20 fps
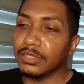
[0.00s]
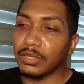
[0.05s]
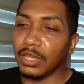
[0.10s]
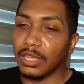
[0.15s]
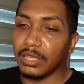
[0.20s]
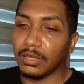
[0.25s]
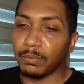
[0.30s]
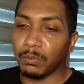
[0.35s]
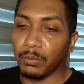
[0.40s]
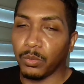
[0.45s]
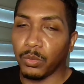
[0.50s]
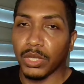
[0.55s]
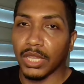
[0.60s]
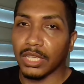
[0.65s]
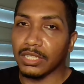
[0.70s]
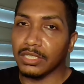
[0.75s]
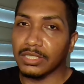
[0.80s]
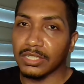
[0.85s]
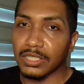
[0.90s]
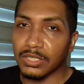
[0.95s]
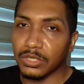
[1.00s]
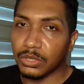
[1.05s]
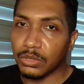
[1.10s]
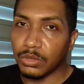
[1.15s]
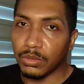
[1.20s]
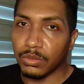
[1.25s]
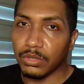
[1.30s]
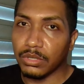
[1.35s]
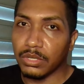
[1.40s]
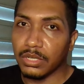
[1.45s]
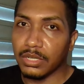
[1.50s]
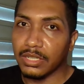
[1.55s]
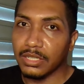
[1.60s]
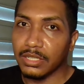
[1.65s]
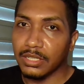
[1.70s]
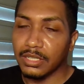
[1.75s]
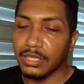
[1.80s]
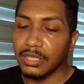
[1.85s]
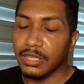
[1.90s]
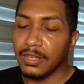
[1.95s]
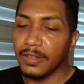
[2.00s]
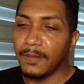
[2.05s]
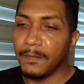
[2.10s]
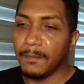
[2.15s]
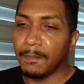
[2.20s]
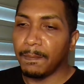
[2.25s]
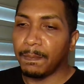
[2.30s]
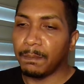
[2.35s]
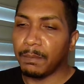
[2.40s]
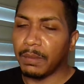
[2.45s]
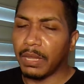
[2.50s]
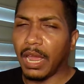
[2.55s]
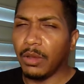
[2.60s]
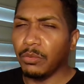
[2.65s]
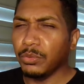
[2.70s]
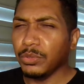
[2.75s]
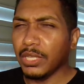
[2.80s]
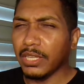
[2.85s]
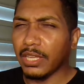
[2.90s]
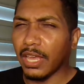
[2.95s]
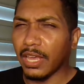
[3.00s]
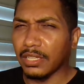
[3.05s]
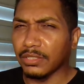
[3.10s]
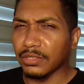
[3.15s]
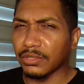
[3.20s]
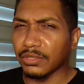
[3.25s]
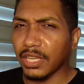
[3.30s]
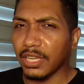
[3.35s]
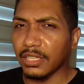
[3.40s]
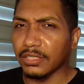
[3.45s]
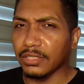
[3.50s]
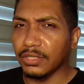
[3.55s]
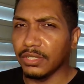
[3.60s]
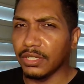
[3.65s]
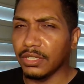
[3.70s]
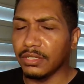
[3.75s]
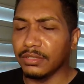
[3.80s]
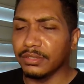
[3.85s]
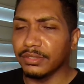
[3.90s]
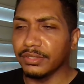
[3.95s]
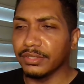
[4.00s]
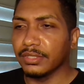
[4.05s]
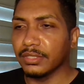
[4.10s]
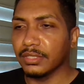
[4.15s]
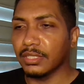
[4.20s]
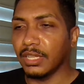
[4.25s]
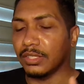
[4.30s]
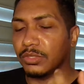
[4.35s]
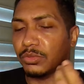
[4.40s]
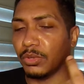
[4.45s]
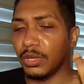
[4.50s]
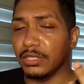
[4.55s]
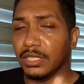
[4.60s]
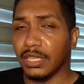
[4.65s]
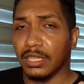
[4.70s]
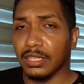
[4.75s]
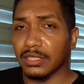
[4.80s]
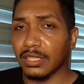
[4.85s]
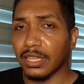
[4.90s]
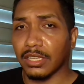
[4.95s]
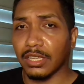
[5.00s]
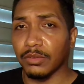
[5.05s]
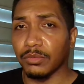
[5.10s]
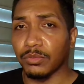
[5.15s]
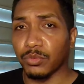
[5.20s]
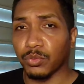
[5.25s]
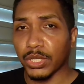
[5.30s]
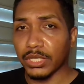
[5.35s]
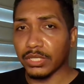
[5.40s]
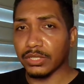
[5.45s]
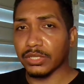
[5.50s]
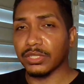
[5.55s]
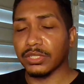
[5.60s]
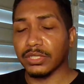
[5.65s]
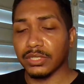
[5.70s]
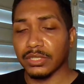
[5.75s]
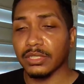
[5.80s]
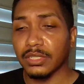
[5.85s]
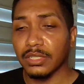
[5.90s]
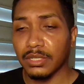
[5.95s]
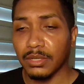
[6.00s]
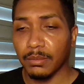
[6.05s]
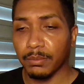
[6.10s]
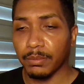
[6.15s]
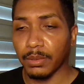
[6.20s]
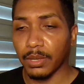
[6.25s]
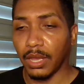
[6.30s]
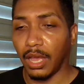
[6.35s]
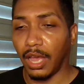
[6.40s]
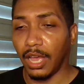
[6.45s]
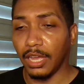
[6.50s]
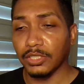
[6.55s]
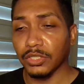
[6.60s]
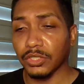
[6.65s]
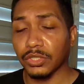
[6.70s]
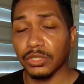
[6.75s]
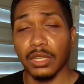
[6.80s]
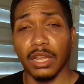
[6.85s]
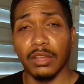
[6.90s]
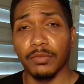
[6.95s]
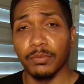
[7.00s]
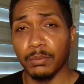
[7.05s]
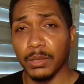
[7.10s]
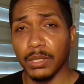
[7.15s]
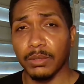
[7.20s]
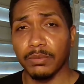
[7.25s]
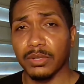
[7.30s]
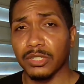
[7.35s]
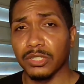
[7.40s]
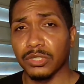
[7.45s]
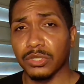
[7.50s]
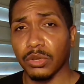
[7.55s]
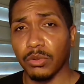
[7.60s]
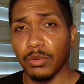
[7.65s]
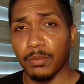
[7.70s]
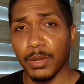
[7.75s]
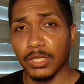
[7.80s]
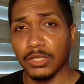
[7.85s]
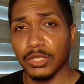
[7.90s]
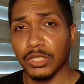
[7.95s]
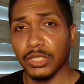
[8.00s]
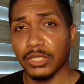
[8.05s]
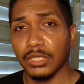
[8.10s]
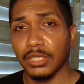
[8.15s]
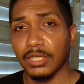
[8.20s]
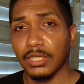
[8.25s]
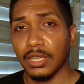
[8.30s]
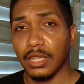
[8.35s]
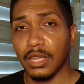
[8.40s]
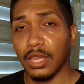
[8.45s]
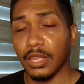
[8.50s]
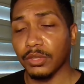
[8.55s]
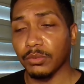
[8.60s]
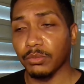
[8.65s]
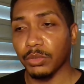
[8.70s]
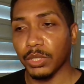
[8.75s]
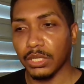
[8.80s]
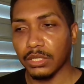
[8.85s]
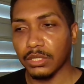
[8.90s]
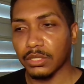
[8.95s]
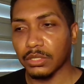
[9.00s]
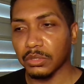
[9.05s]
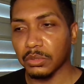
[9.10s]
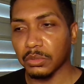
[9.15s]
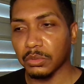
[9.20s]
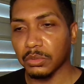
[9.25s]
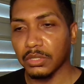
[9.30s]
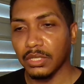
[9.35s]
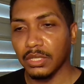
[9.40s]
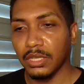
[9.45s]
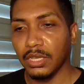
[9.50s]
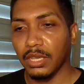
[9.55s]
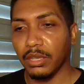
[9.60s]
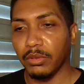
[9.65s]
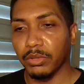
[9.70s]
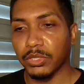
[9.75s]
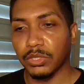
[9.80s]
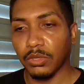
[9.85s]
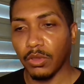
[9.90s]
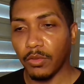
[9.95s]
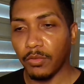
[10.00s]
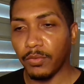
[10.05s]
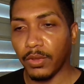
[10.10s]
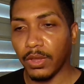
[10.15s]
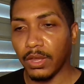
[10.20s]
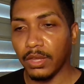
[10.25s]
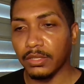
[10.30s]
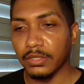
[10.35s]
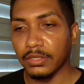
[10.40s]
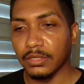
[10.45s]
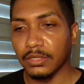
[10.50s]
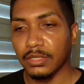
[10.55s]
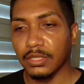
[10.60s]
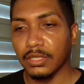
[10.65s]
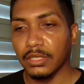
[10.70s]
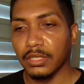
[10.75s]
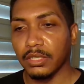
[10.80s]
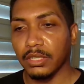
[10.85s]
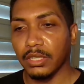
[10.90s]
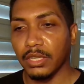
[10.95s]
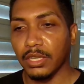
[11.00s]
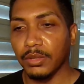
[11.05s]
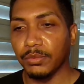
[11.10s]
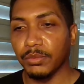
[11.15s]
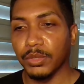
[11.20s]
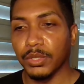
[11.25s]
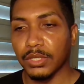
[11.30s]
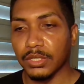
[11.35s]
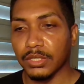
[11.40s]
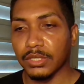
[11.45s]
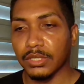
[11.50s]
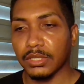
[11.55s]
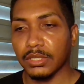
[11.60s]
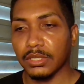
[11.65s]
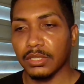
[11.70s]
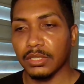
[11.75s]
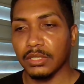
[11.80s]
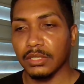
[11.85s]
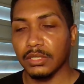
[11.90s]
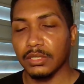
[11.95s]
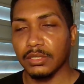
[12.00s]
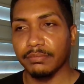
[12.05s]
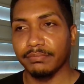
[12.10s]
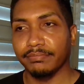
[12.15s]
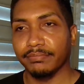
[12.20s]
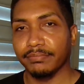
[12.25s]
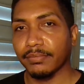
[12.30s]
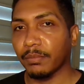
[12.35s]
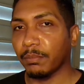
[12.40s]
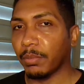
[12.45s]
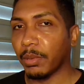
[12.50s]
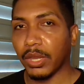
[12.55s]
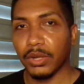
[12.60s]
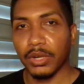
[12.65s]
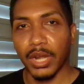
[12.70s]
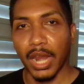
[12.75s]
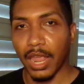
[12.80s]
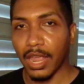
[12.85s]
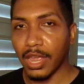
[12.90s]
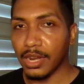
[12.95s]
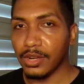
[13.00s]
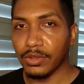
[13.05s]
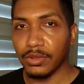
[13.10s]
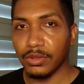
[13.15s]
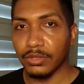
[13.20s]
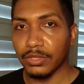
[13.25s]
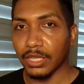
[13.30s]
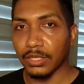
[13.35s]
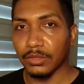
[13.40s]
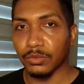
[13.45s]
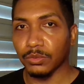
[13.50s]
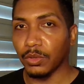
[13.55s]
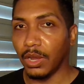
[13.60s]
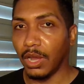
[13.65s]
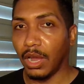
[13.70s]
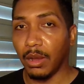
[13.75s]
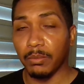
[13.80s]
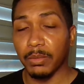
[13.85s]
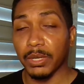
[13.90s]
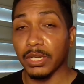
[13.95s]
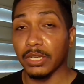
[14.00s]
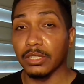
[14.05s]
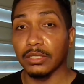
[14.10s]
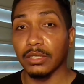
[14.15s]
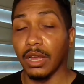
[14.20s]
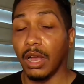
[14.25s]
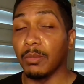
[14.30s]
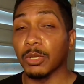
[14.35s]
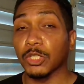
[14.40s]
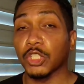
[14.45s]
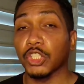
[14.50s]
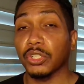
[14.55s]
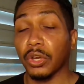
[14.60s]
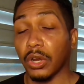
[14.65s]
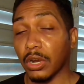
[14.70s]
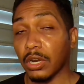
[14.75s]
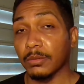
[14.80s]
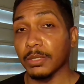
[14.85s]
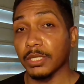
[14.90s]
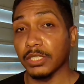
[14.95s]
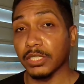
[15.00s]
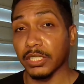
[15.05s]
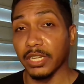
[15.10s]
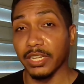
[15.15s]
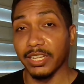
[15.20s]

like more like Discord. But how would they handle that? You know, that's why I say it's like a reach. But I just love Miiverse so much on the Wii U. It was so fun. It was better handle than how many how much garbage